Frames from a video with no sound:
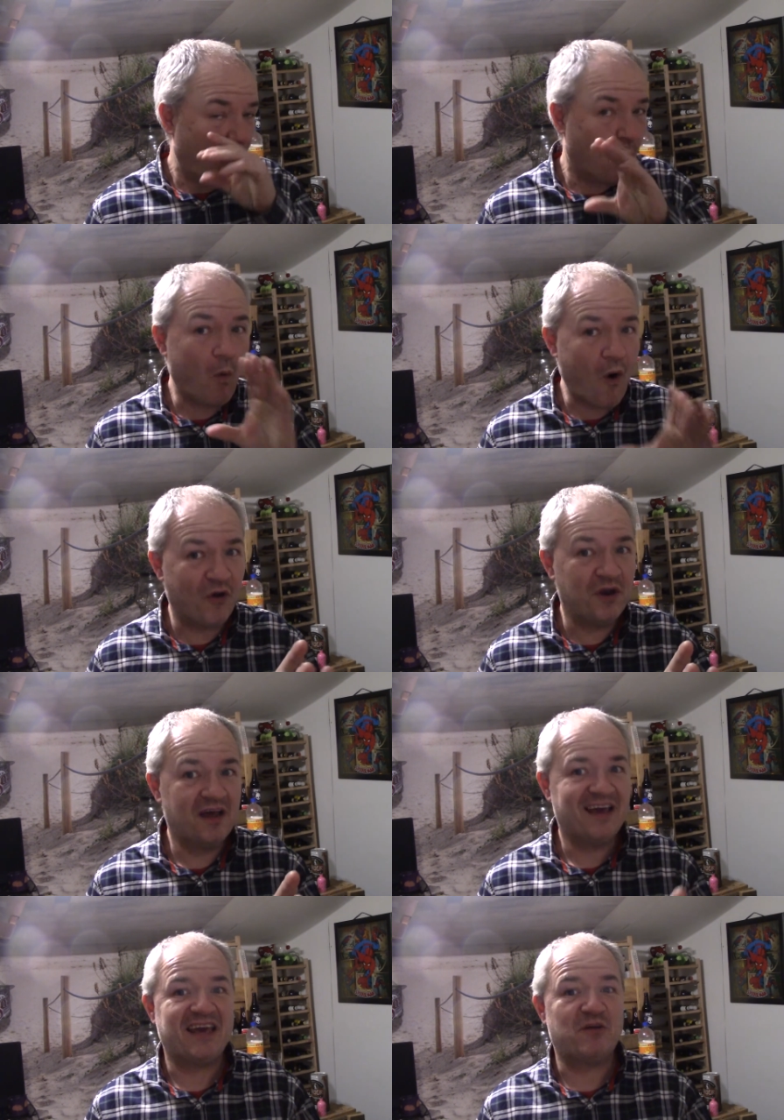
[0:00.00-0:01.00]
One,
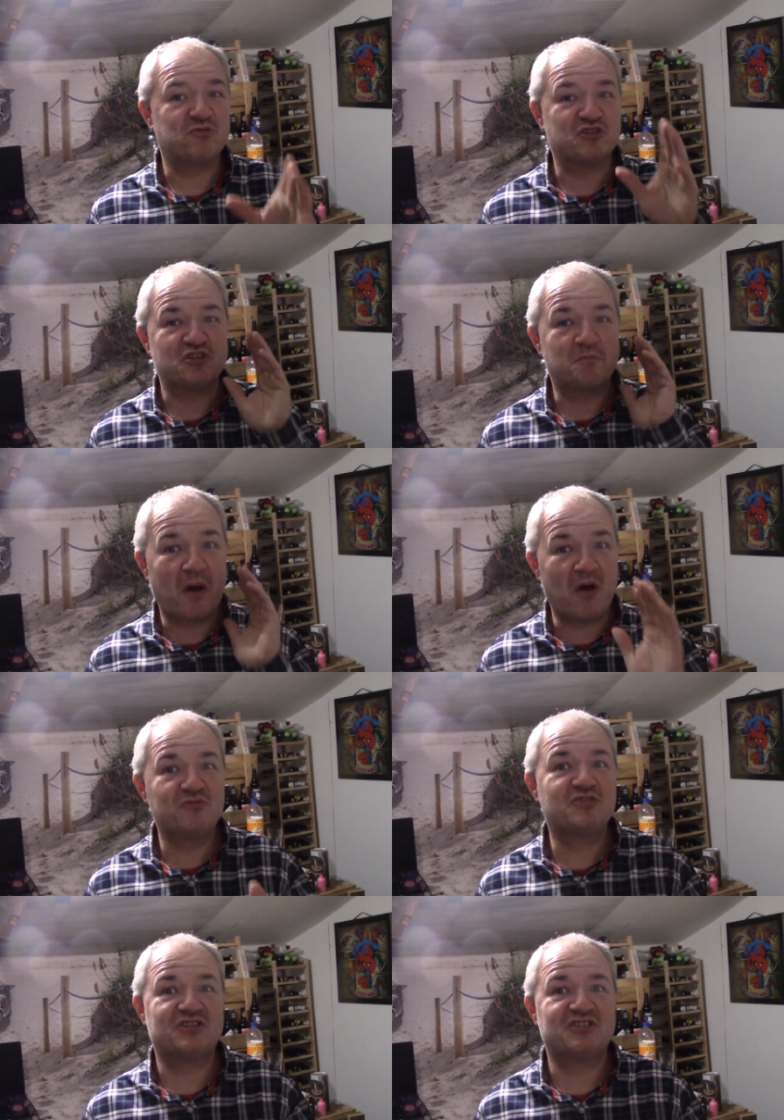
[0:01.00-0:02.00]
it was as
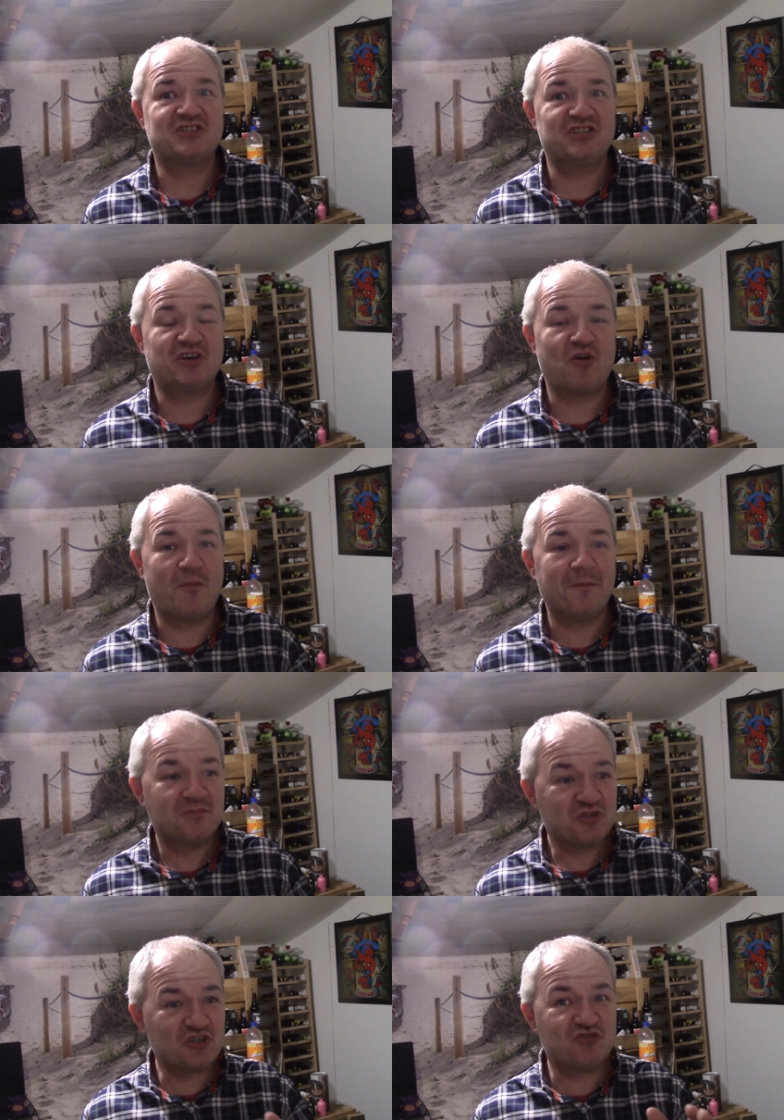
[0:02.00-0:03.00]
potent as they come,
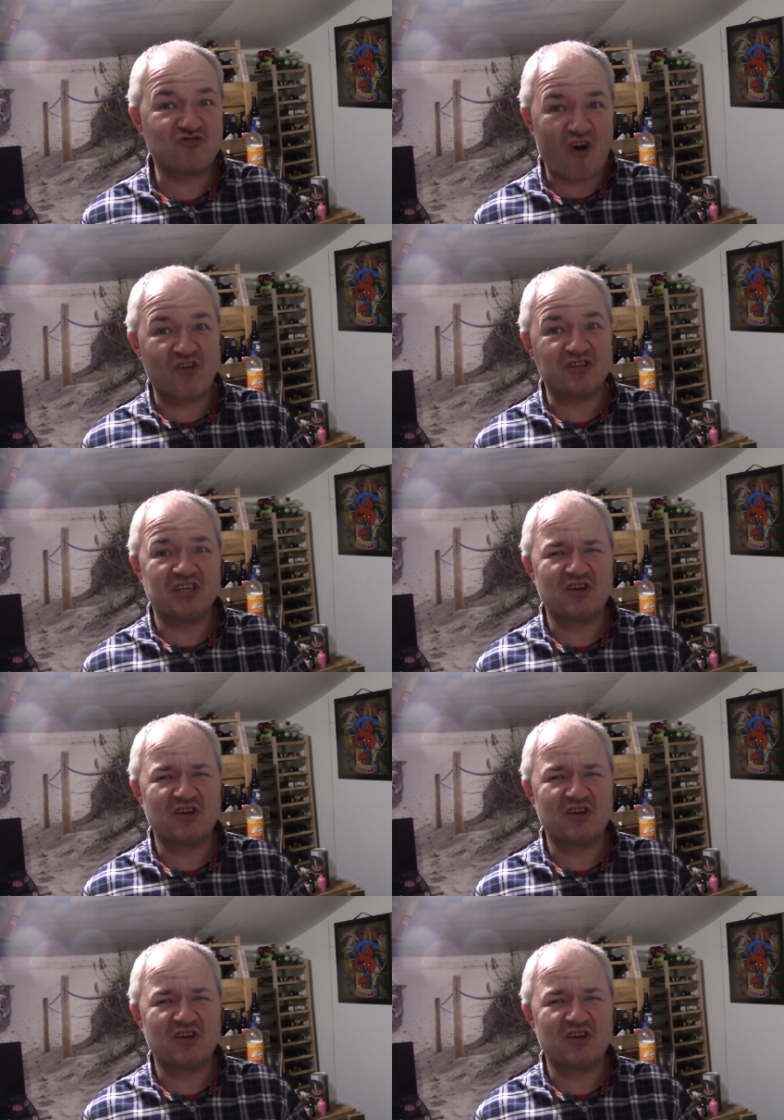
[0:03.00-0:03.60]
strong as they